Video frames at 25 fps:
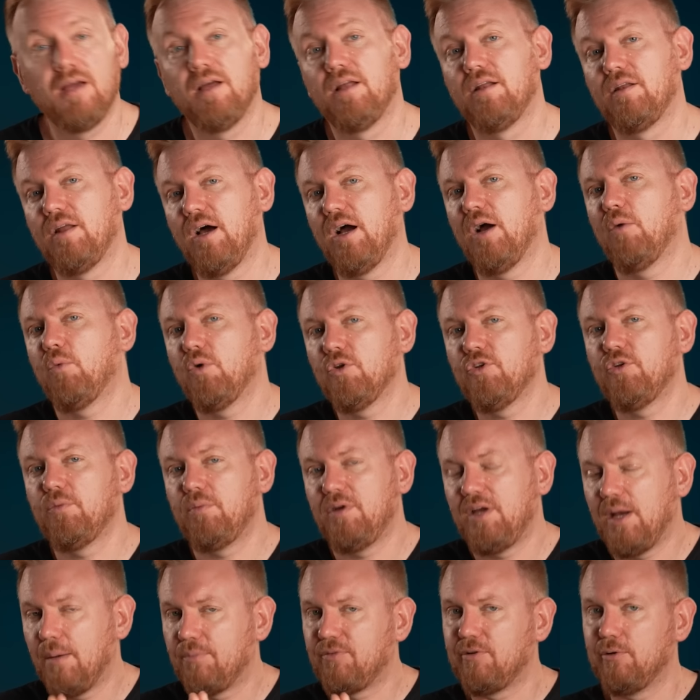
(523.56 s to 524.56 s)
Now, I want to
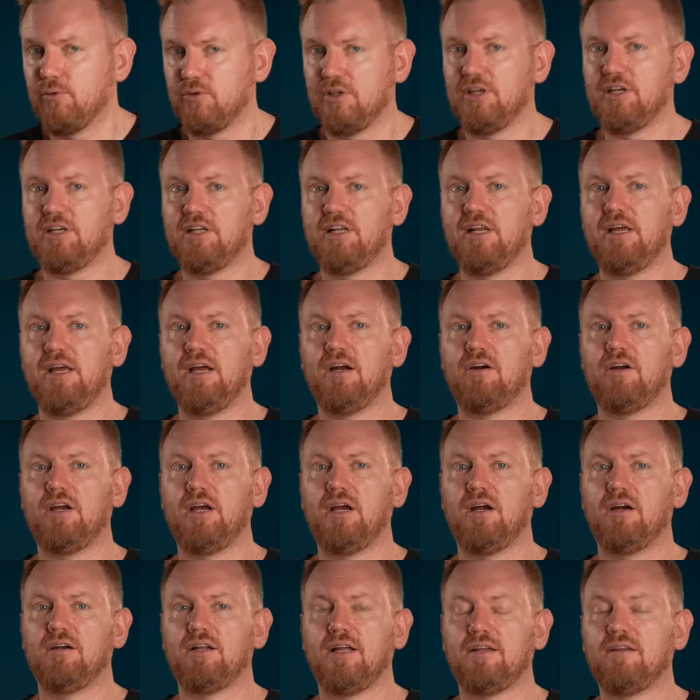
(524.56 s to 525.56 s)
be absolutely clear
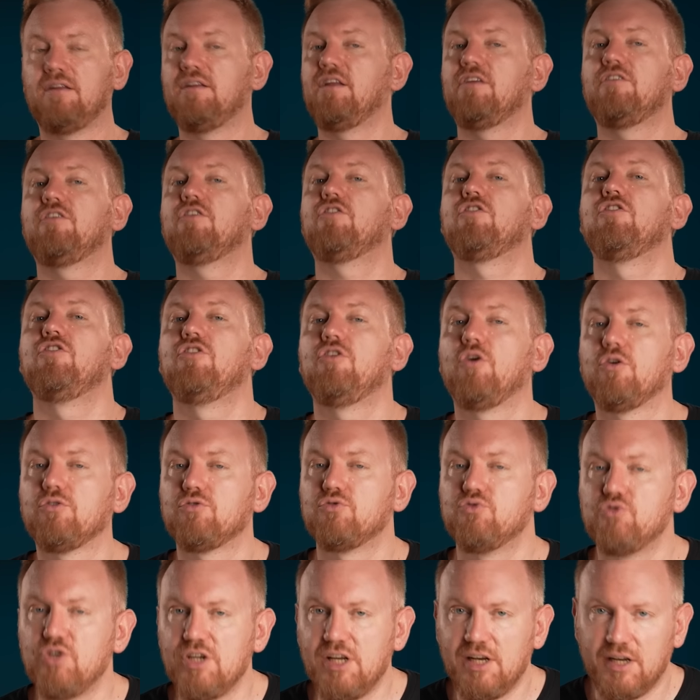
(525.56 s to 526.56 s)
here that this is
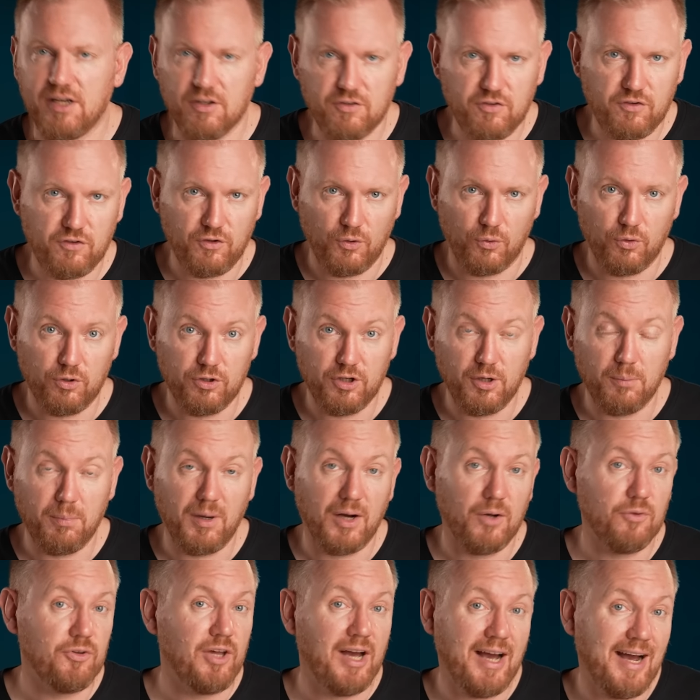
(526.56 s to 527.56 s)
not really a story
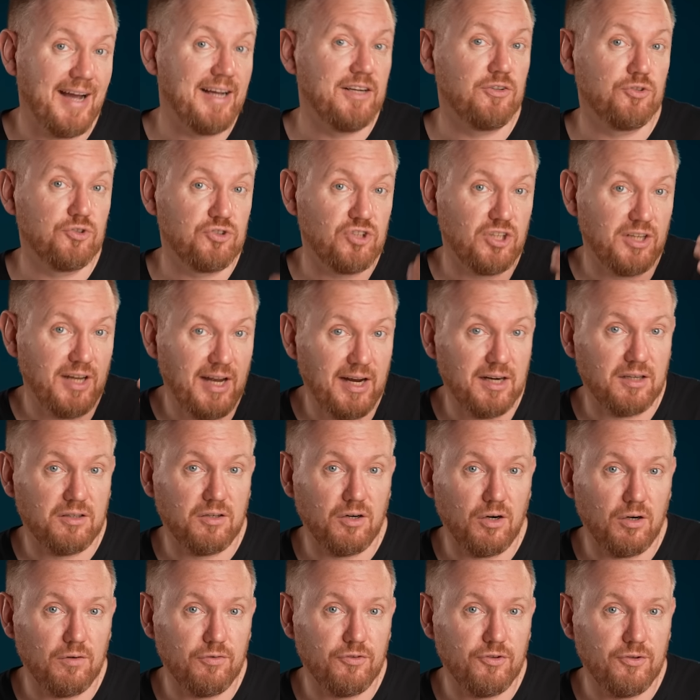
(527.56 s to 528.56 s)
about hydrogen
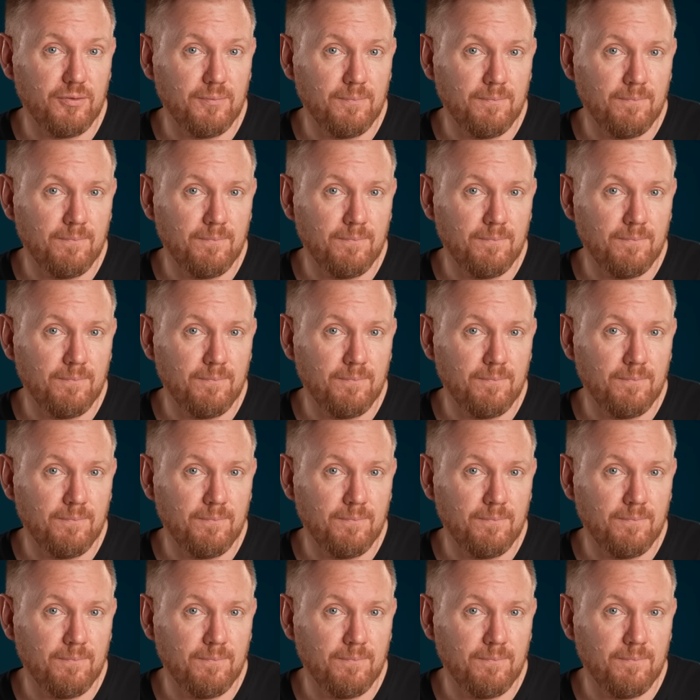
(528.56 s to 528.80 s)
aircraft.